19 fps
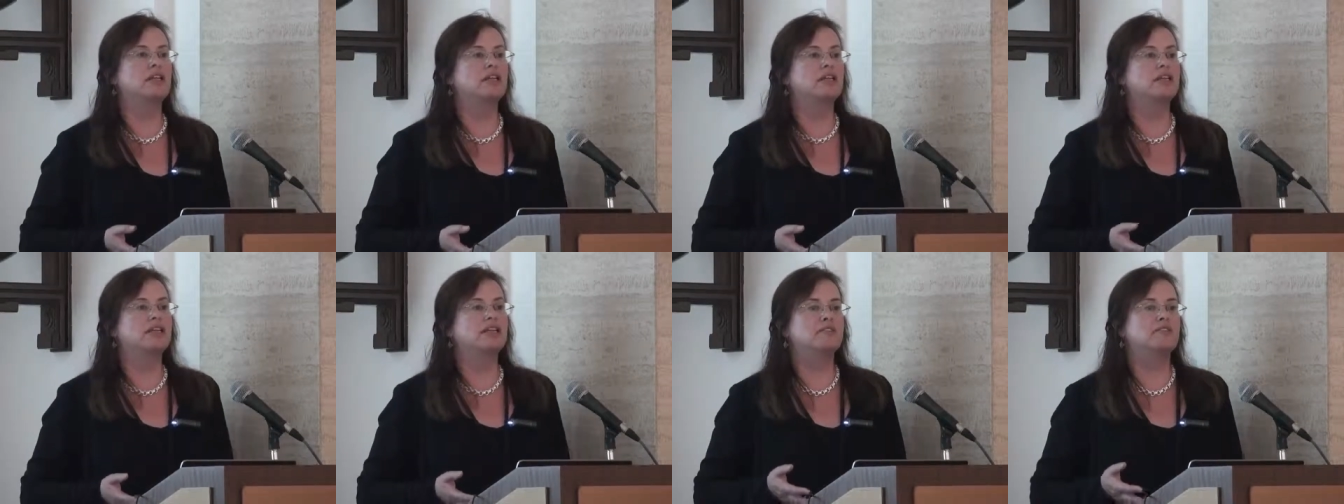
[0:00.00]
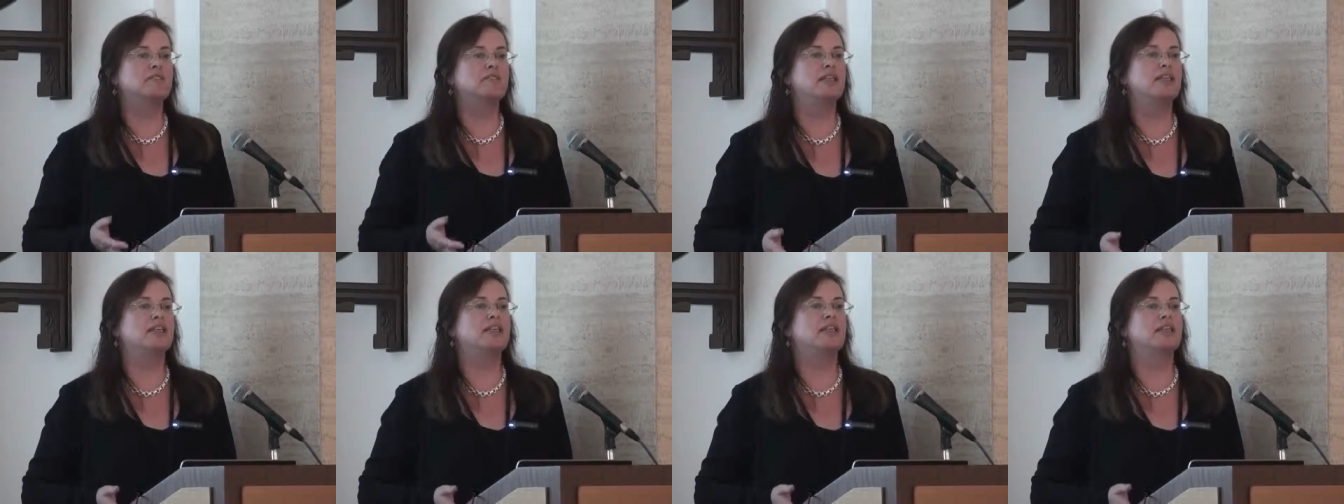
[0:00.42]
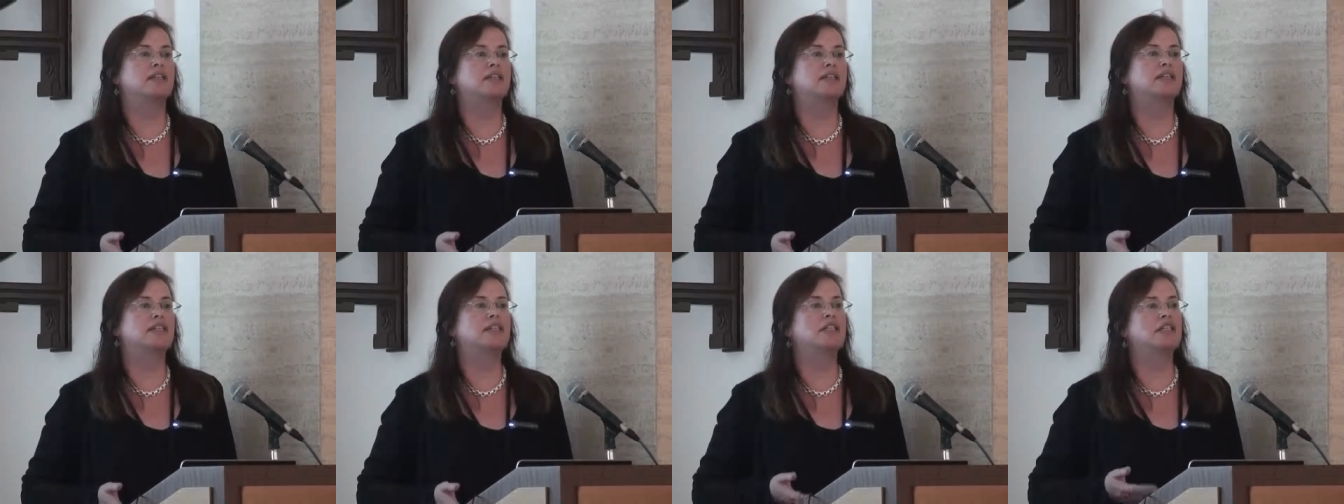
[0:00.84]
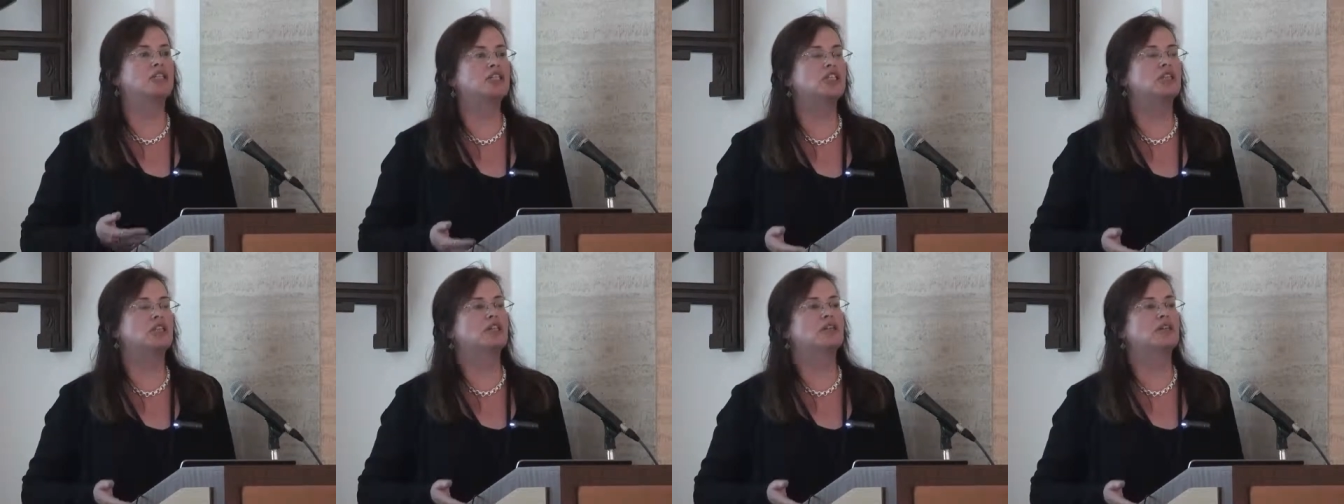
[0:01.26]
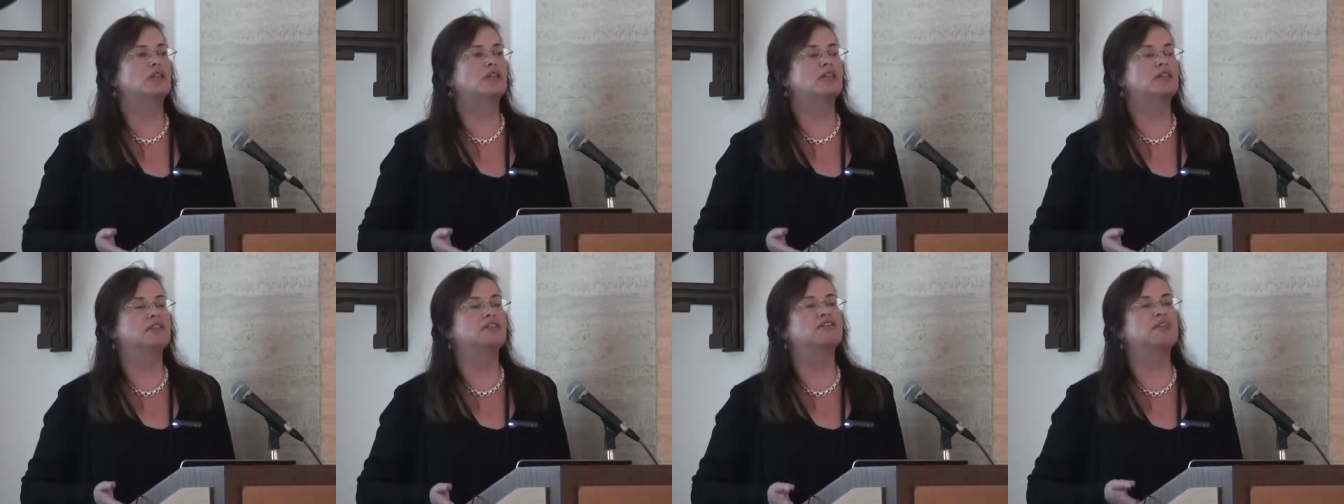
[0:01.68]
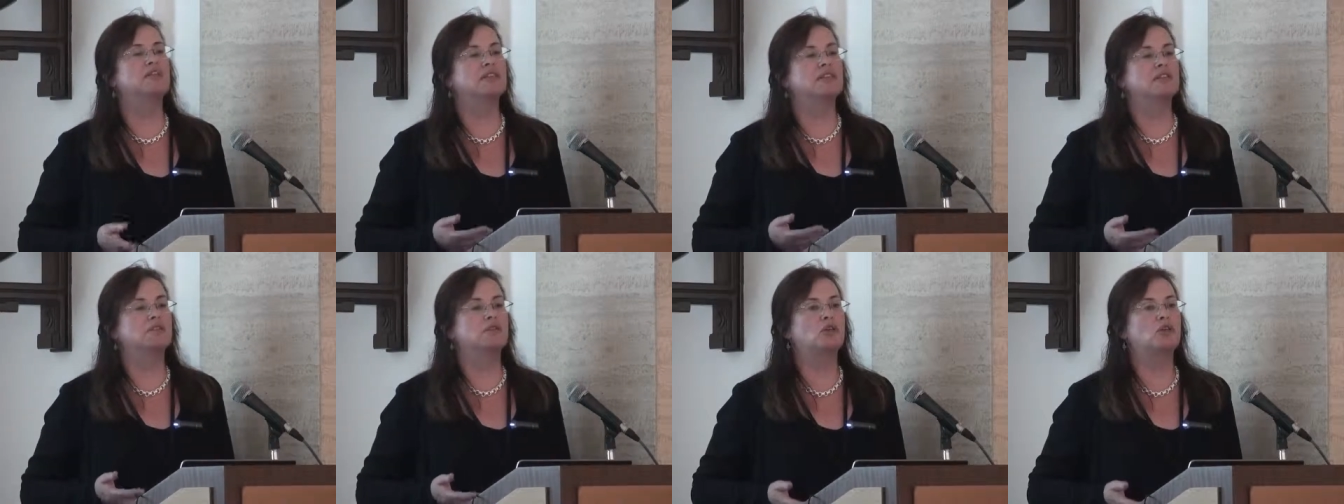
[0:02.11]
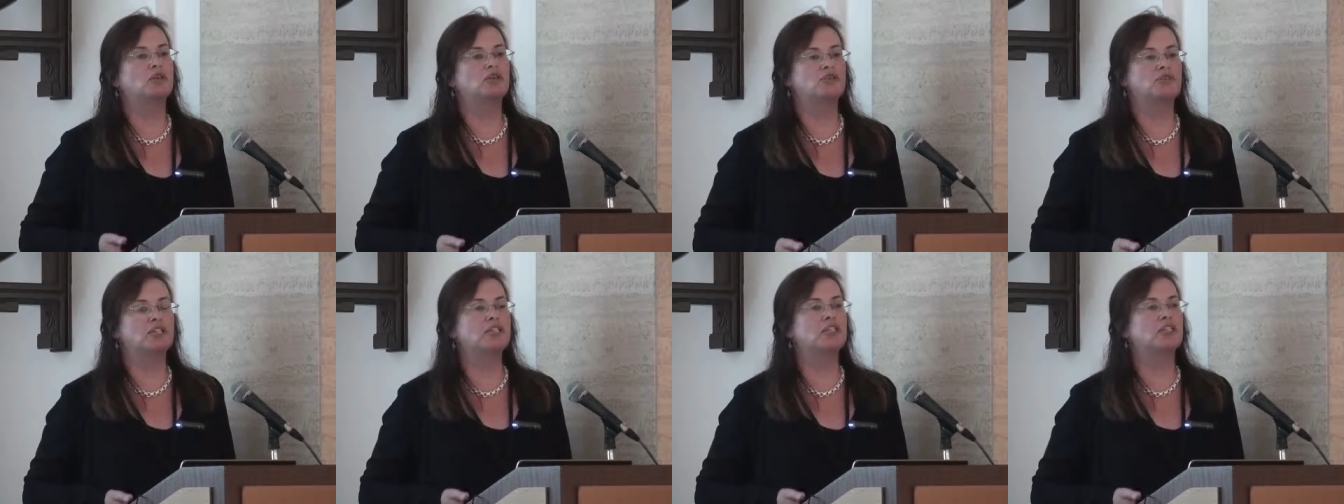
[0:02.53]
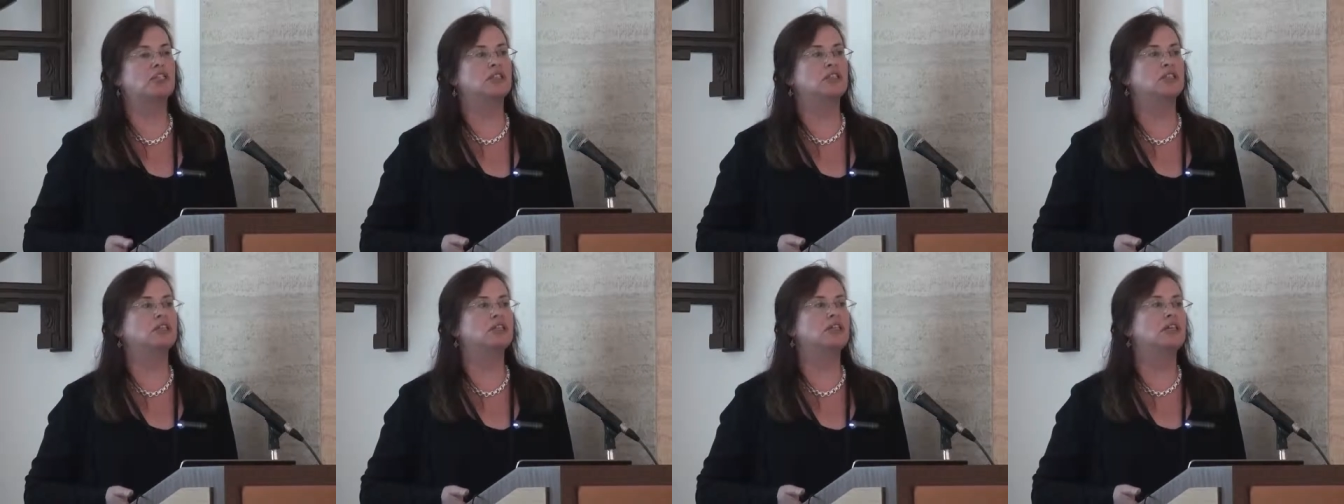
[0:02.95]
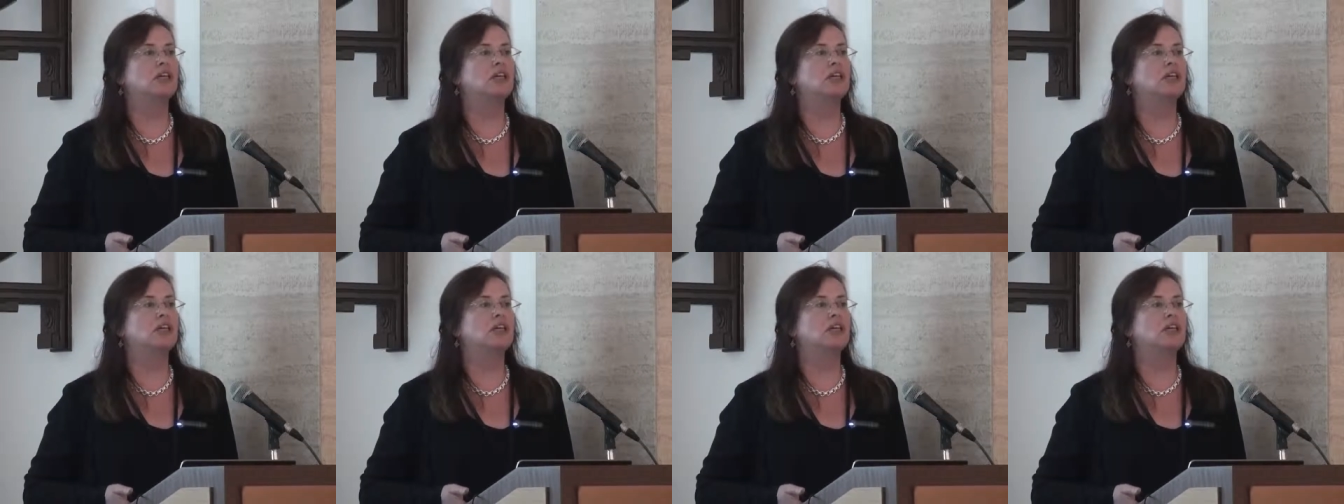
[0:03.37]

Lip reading: It's making teaching more efficient,